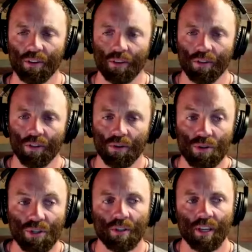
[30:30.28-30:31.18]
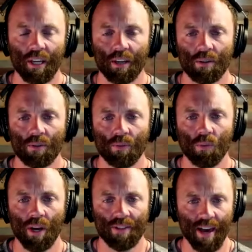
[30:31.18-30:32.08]
Usually
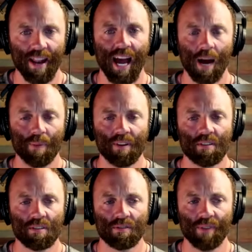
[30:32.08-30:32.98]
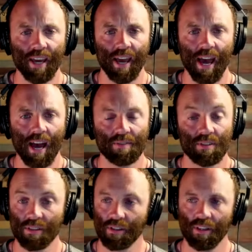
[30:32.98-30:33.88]
when that happens, they have
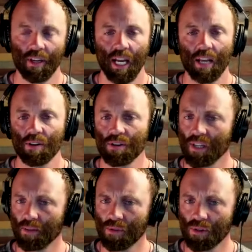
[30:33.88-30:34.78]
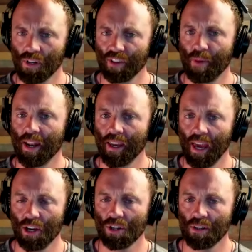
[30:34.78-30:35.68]
either some sort of
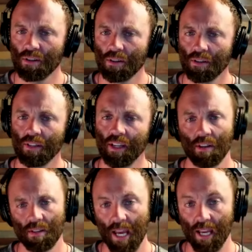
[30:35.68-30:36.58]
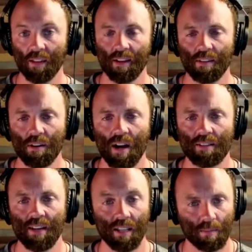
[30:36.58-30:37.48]
medication that they're taking that they're not
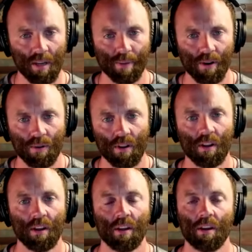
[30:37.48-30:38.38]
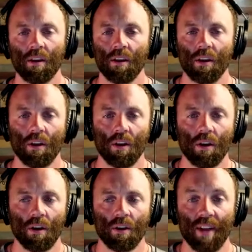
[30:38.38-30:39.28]
telling me about
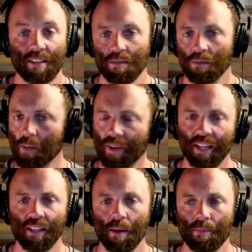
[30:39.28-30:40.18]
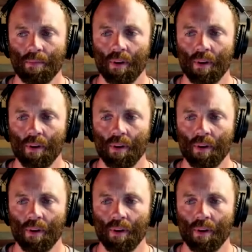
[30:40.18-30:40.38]
that's limiting them.